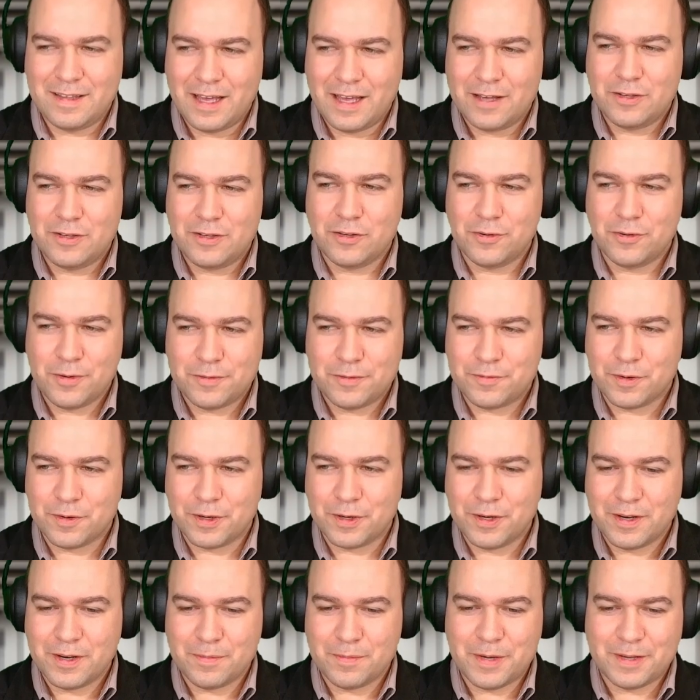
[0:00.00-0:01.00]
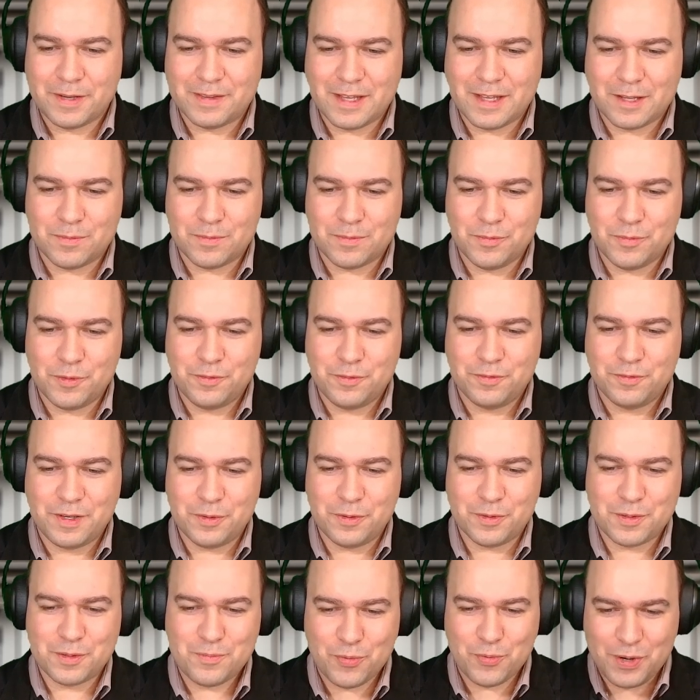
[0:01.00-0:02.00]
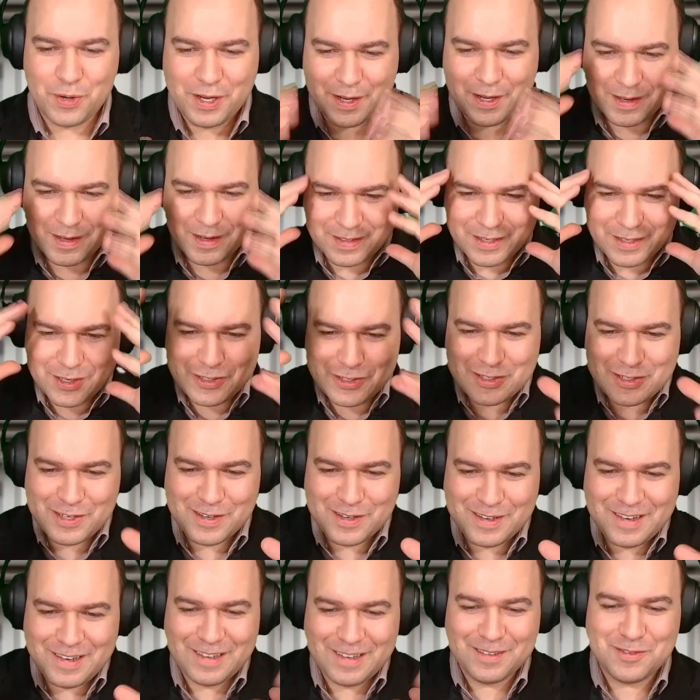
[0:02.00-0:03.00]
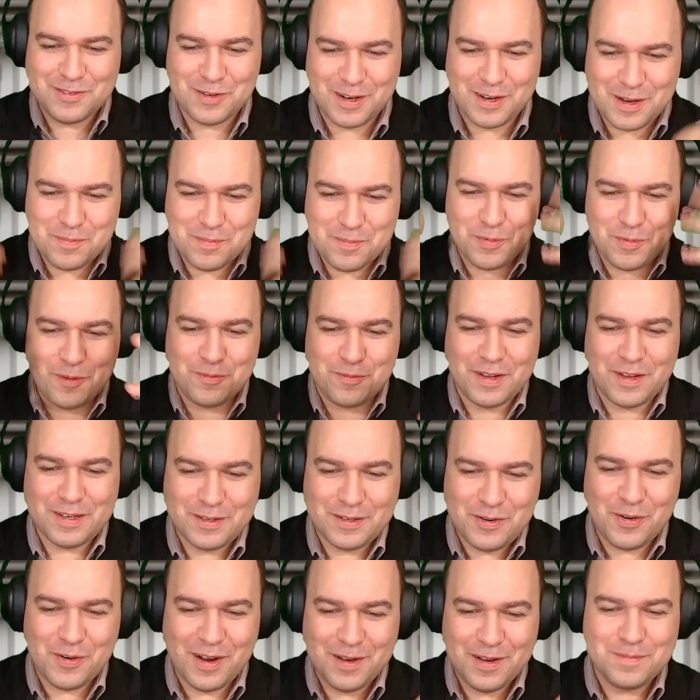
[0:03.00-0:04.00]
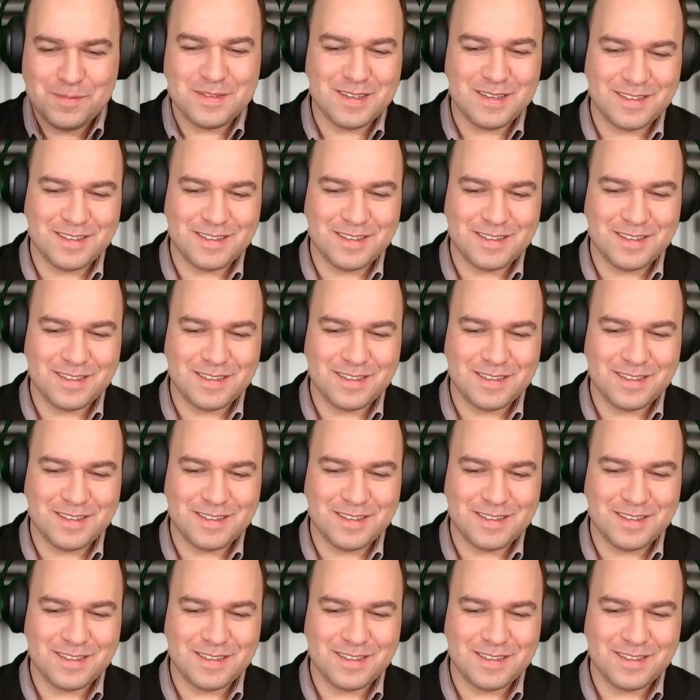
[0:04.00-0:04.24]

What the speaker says: Yeah, I forgot about that movie with precognition and trying to prevent crimes.